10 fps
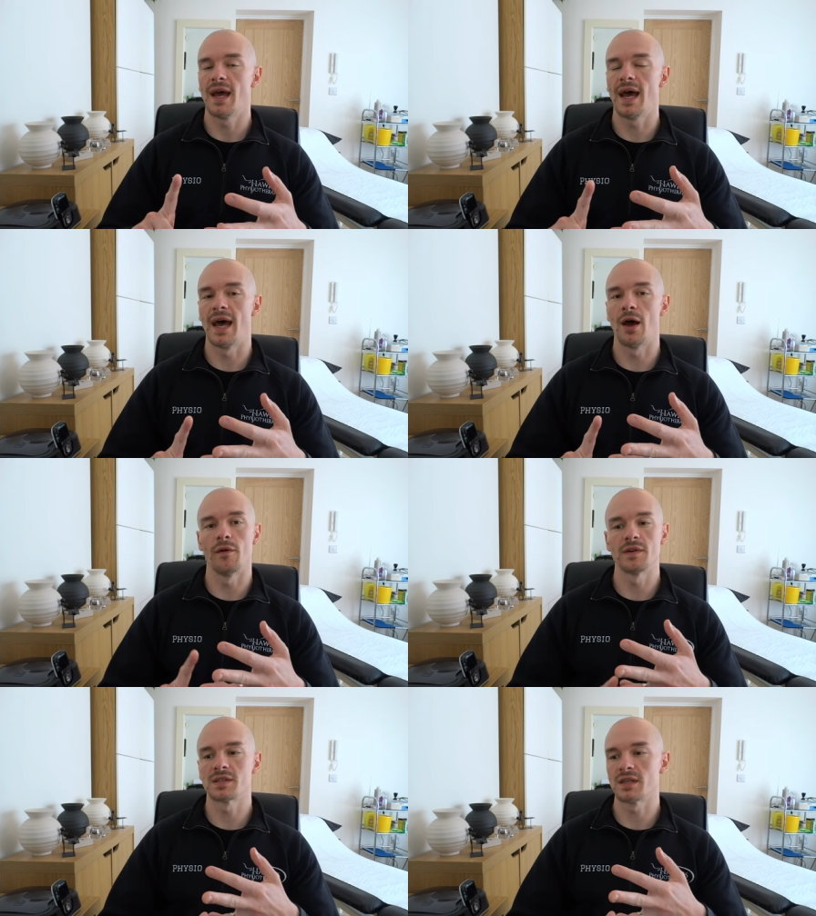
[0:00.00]

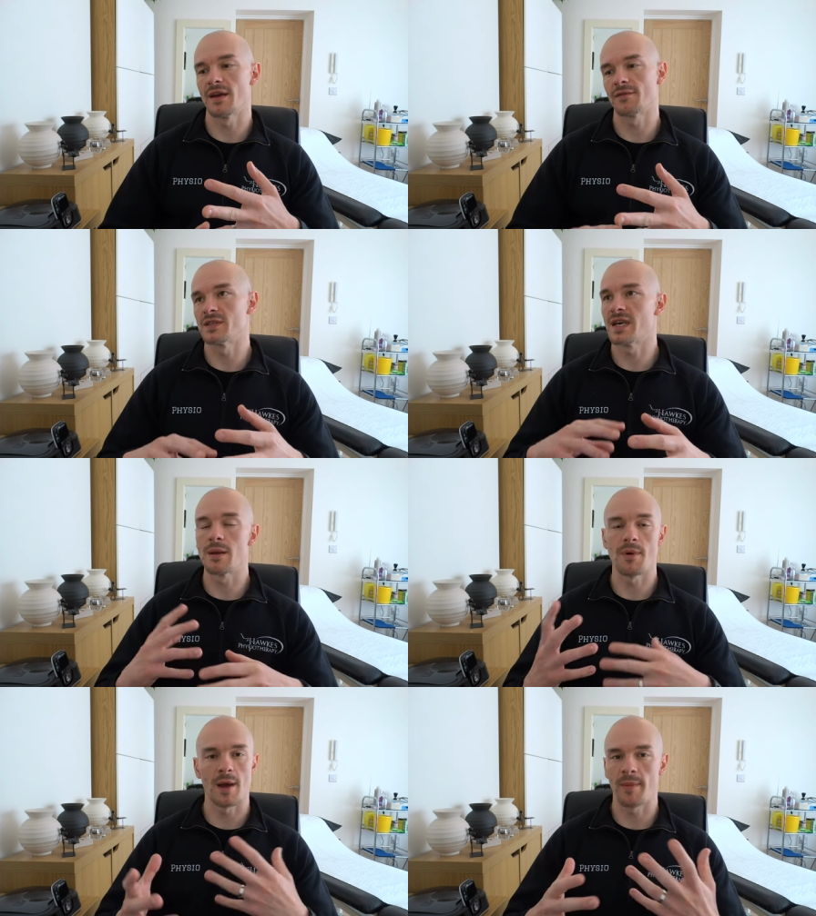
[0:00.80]
Obviously, if there's
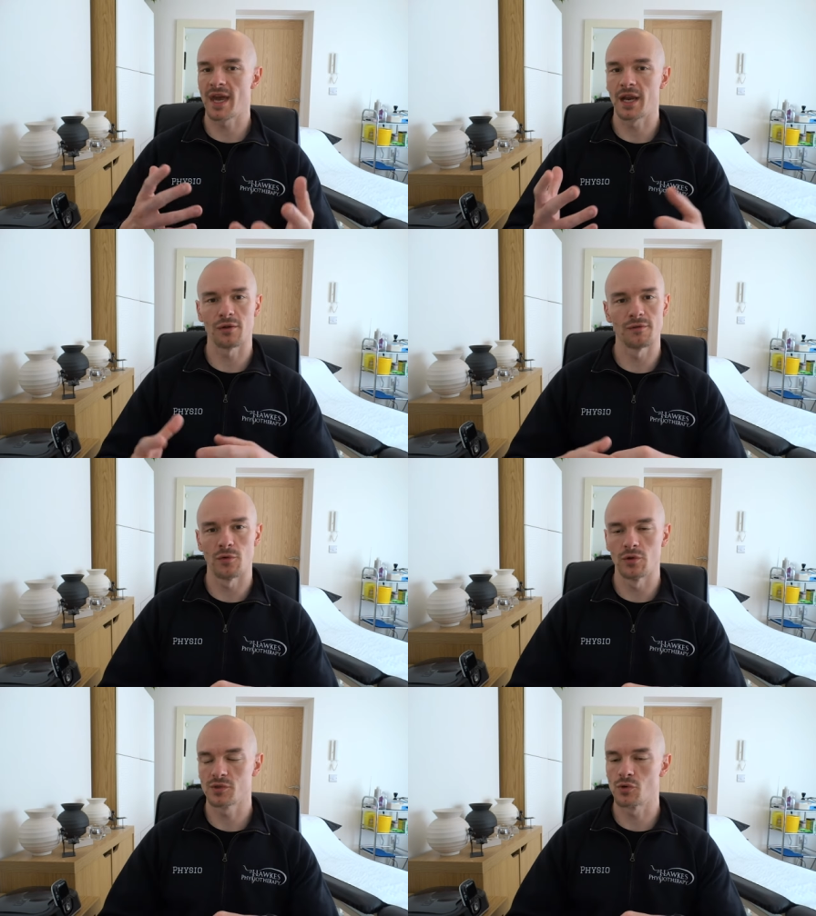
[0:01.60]
any biomechanical
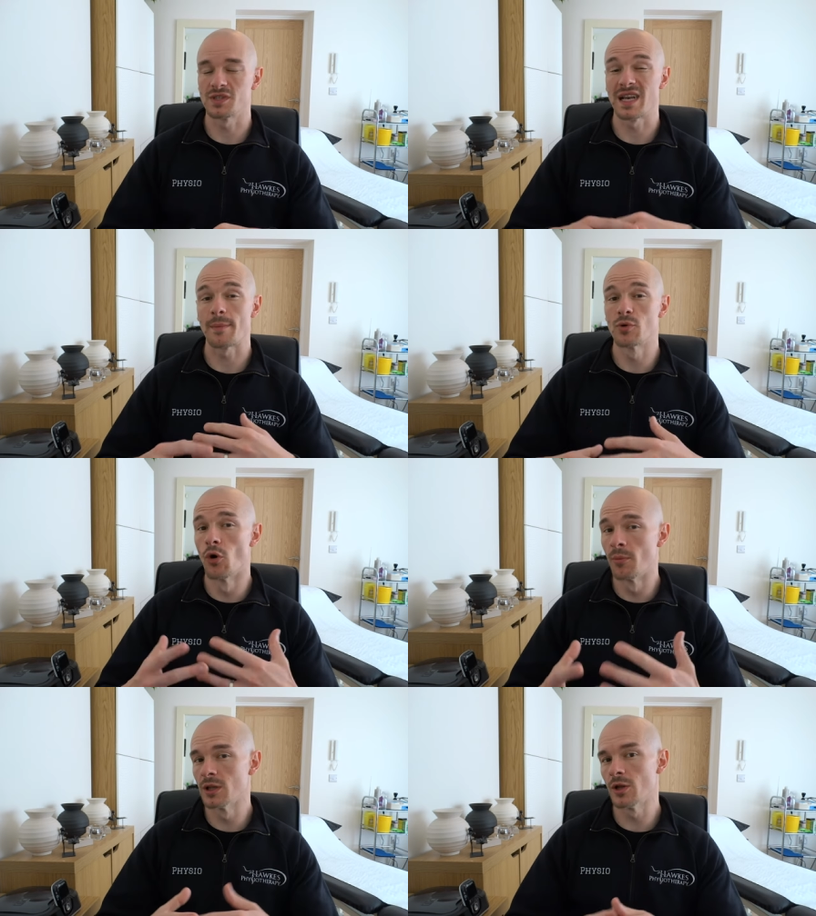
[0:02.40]
faults causing
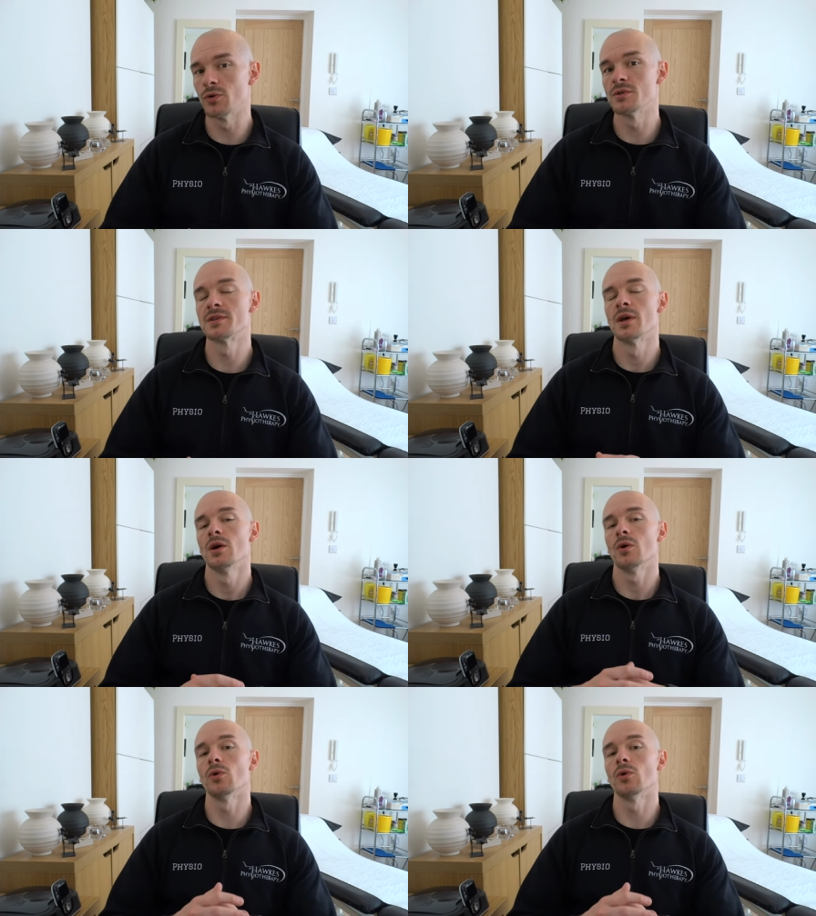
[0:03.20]
abnormal loads,